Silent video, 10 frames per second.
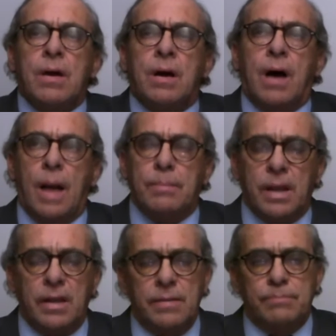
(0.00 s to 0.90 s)
I
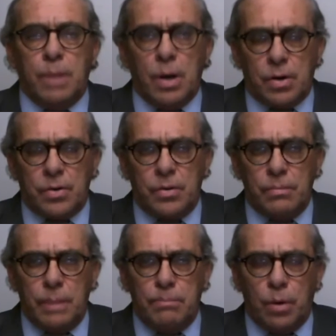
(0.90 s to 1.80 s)
believe Mueller should
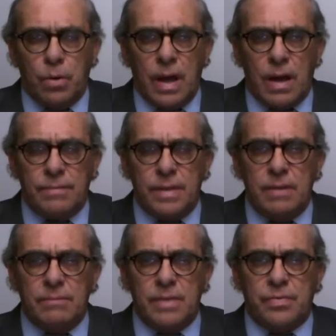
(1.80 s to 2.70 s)
be pulled out of the
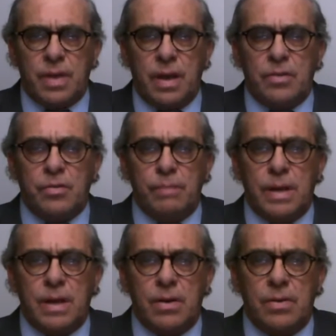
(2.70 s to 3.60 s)
investigation
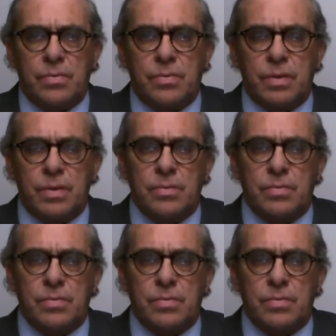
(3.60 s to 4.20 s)
because there's